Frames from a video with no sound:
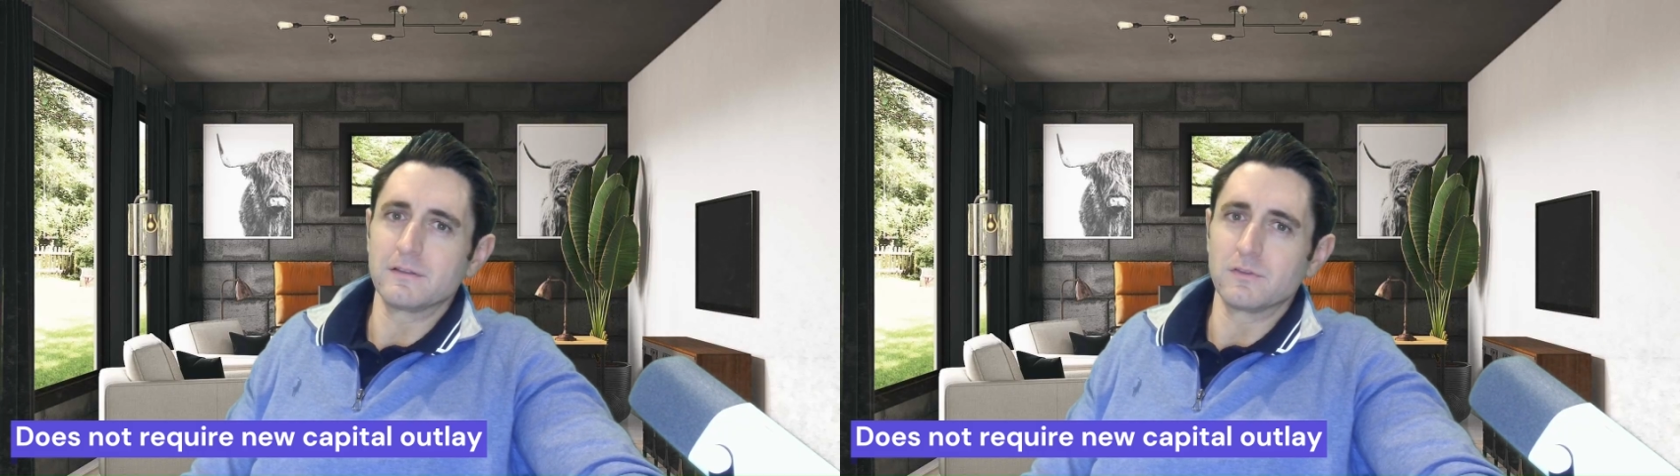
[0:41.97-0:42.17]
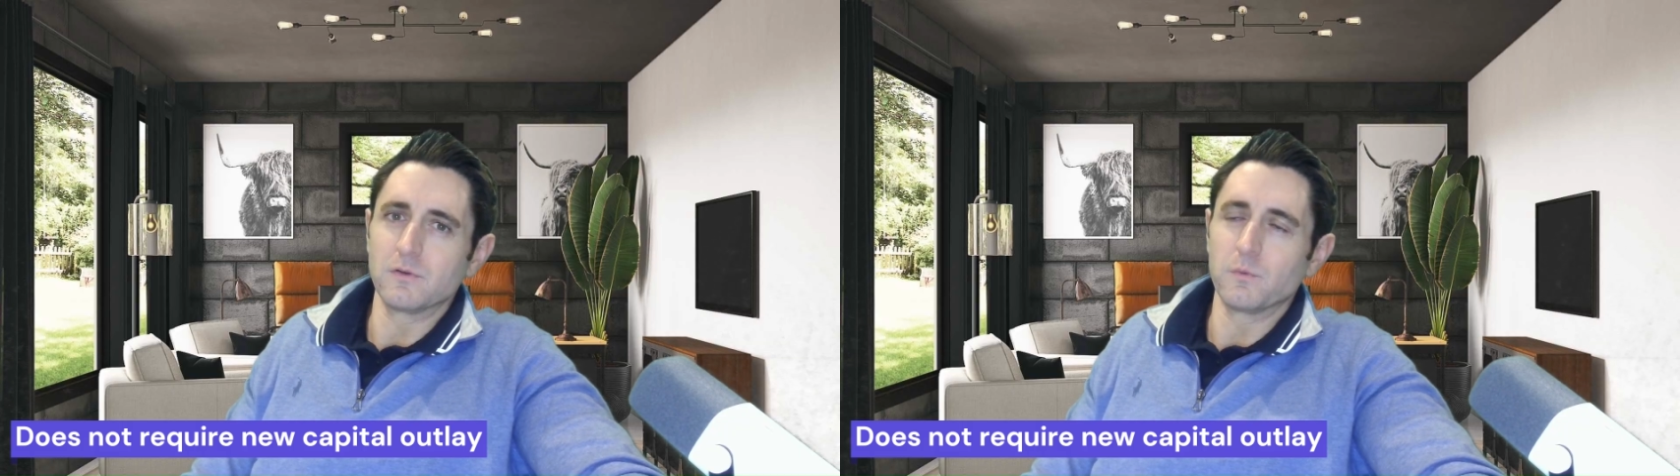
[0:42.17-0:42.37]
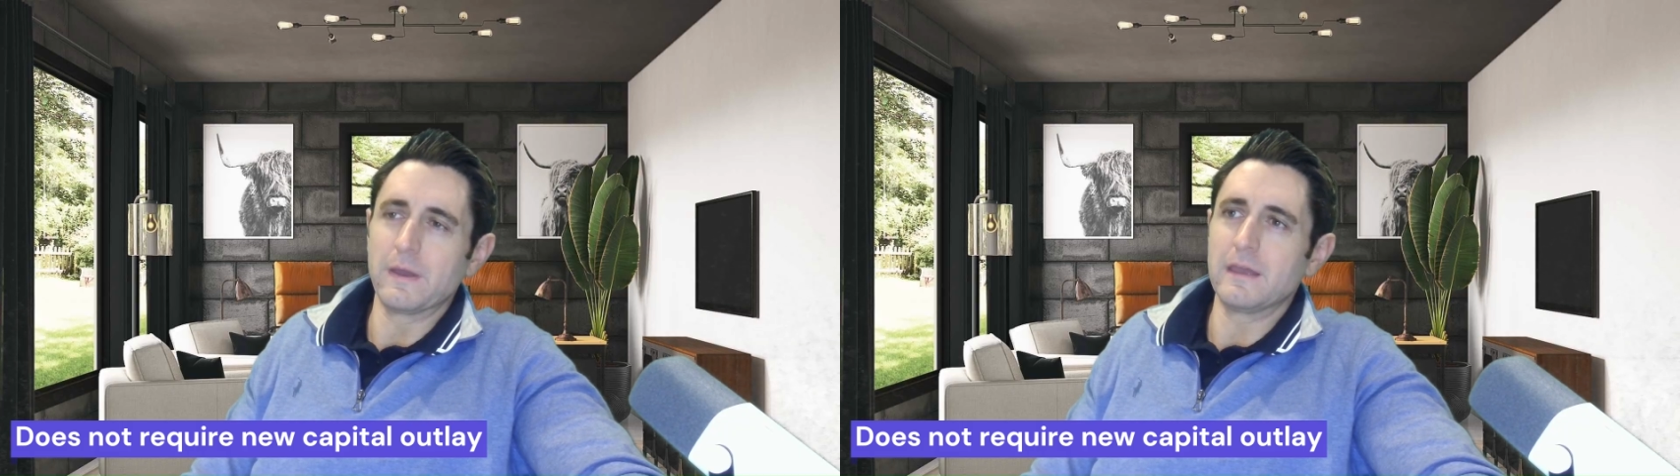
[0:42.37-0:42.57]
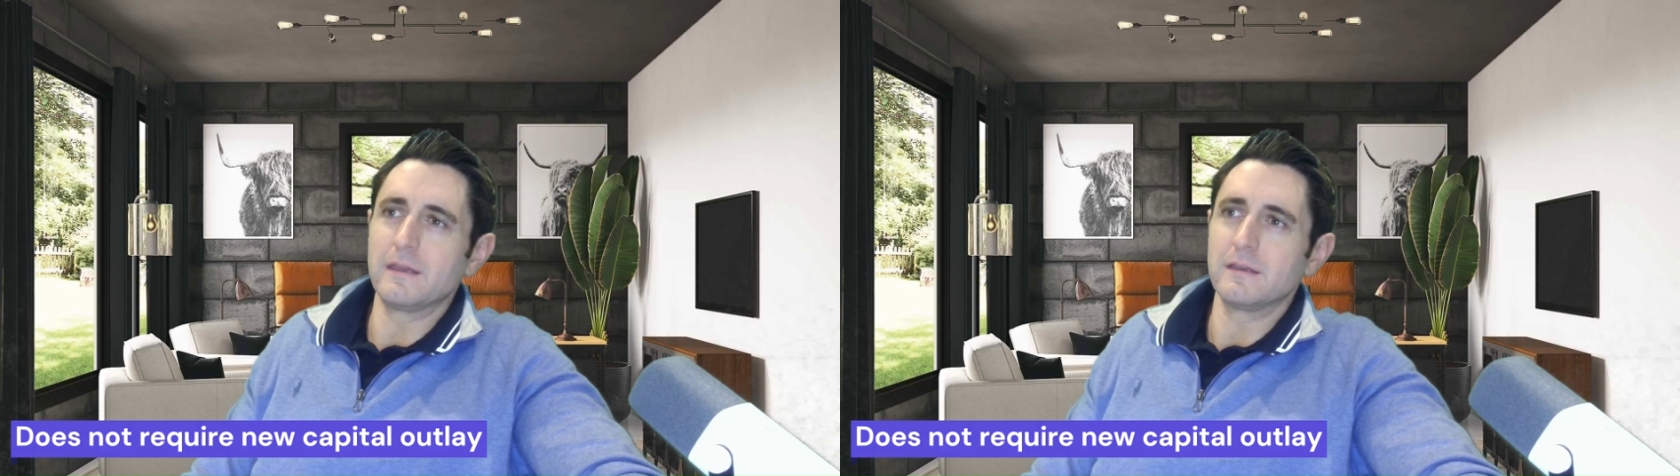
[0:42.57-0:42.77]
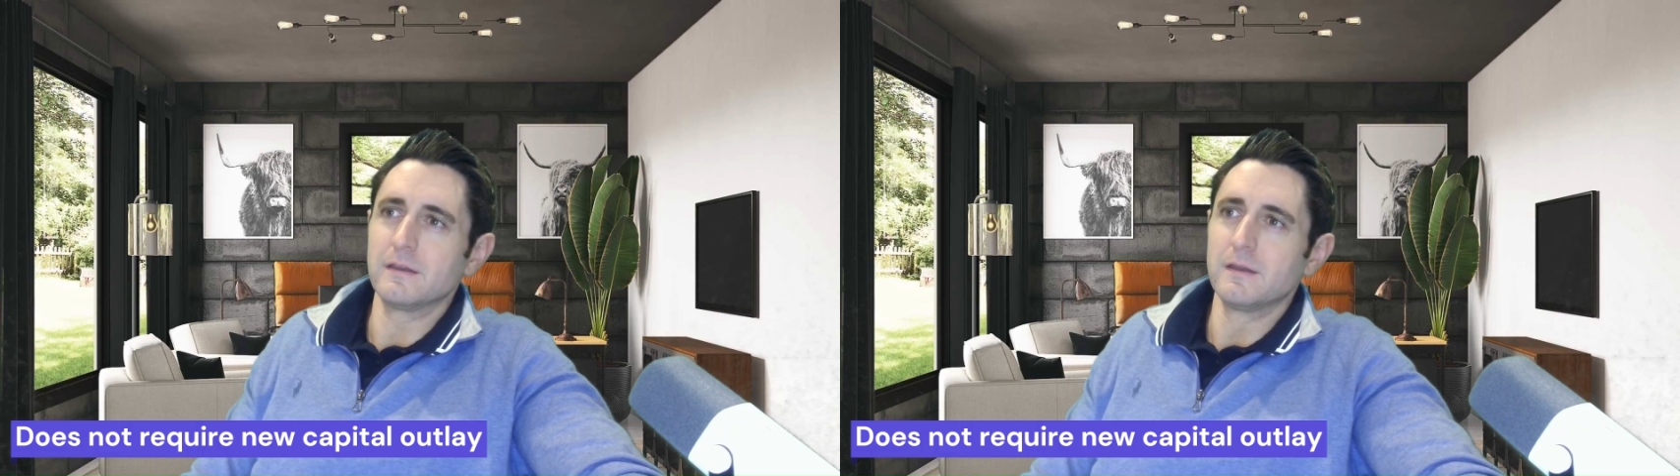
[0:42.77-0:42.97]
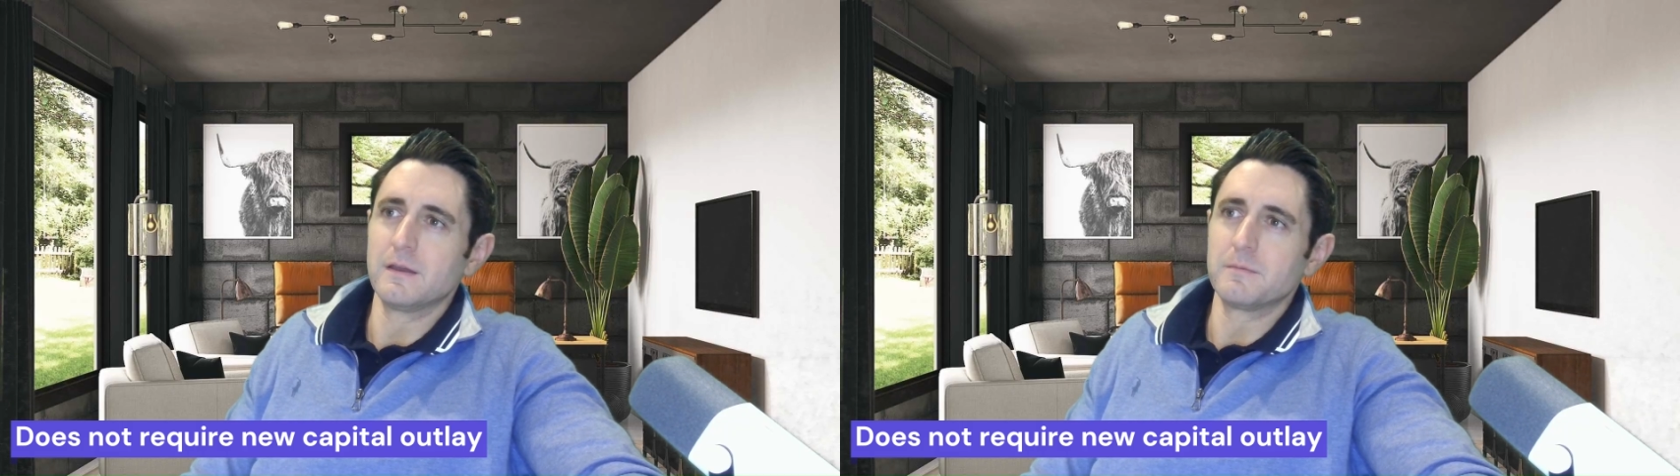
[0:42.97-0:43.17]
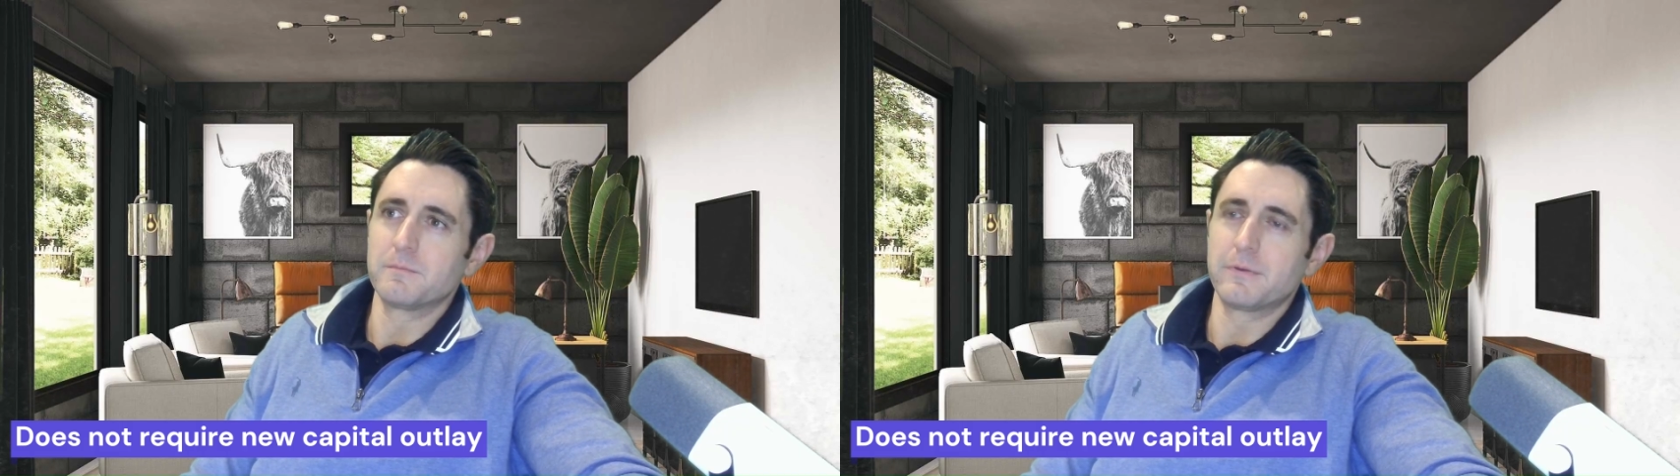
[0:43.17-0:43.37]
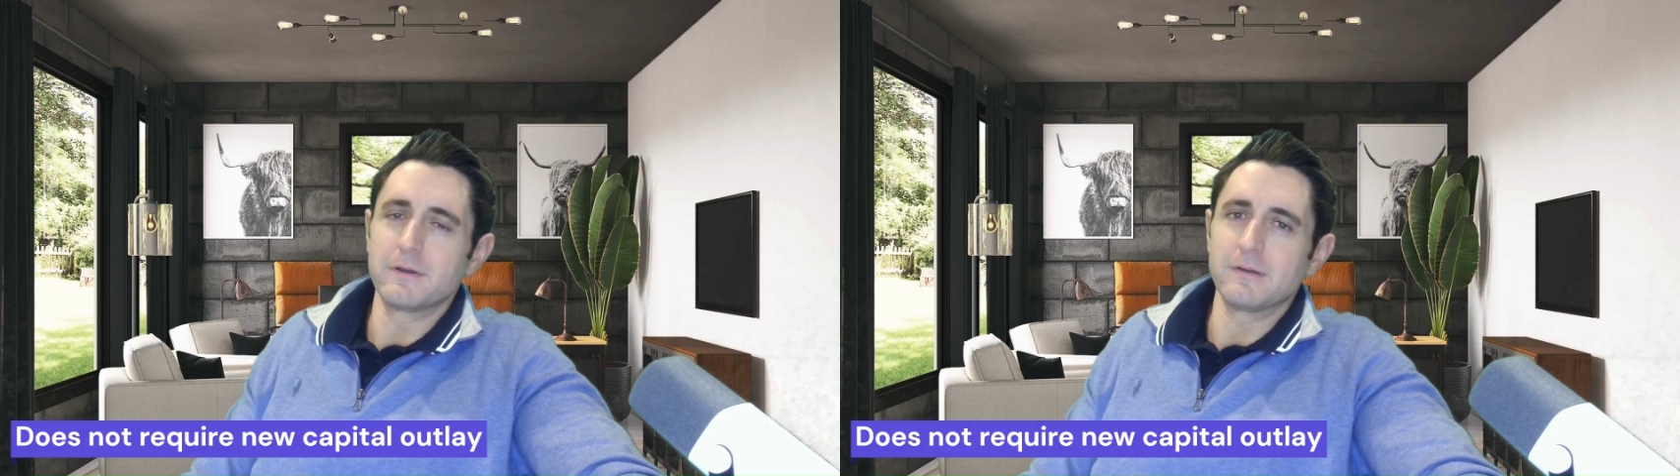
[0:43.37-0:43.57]
the way
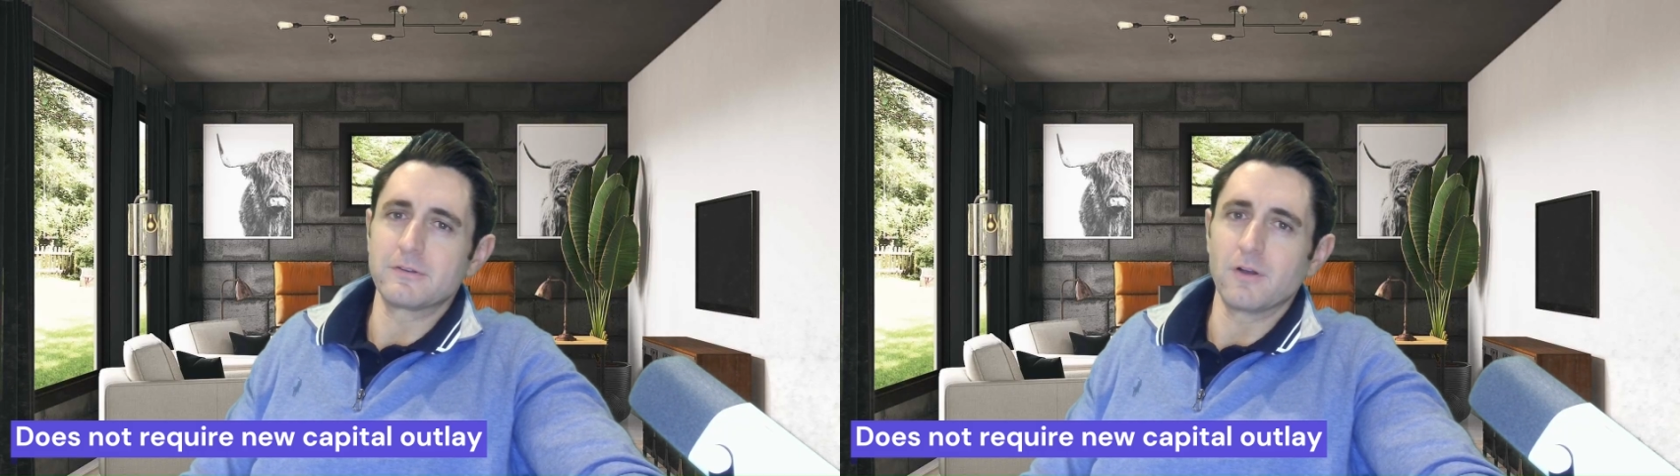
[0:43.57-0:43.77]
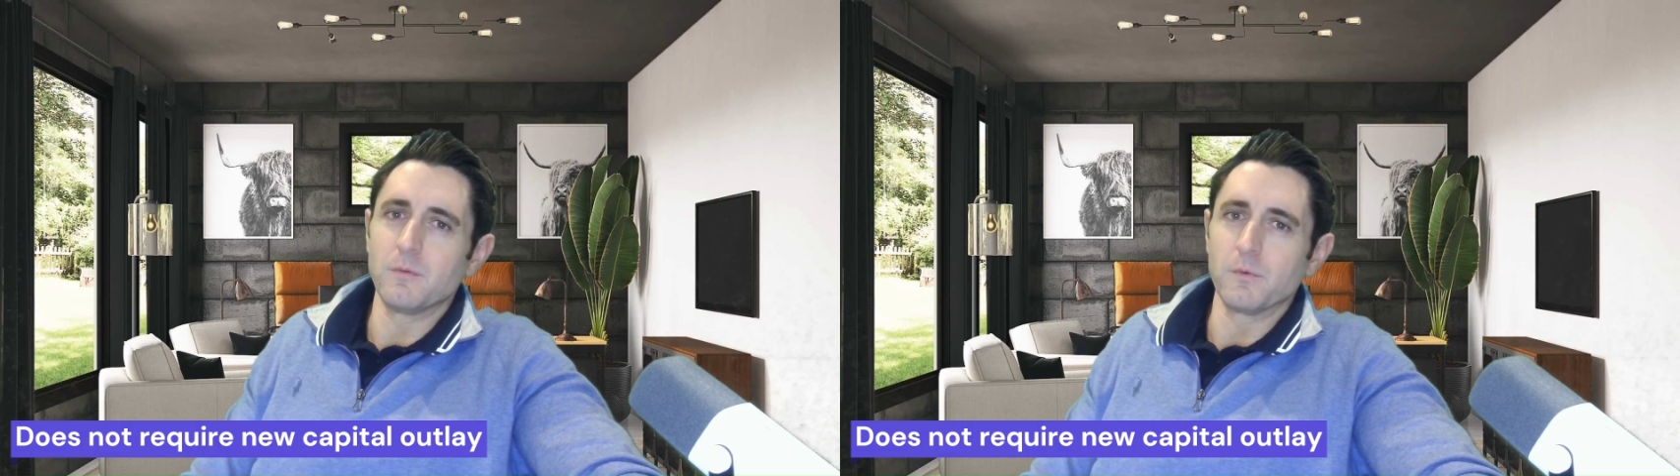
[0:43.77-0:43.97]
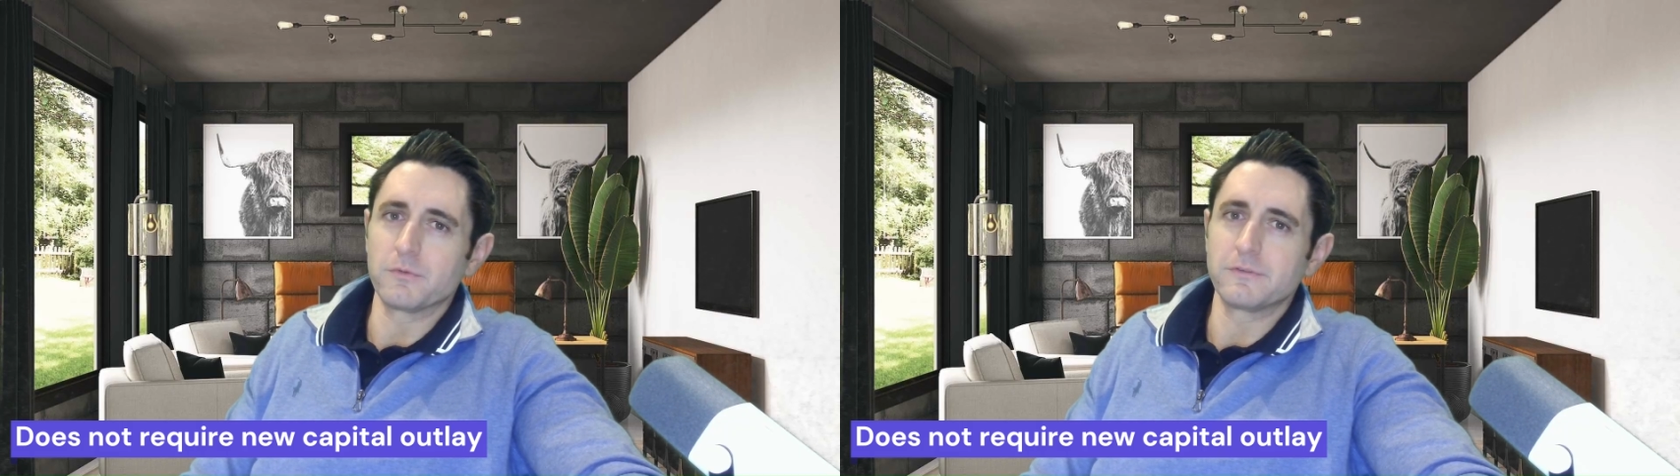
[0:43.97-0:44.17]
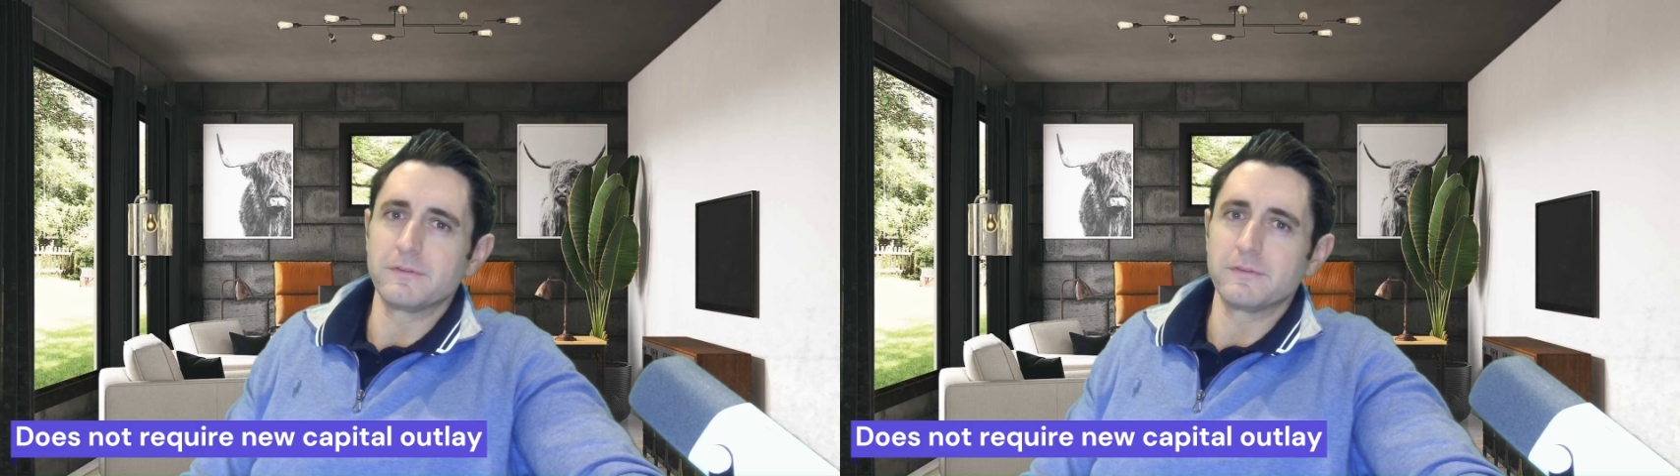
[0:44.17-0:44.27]
pretty much almost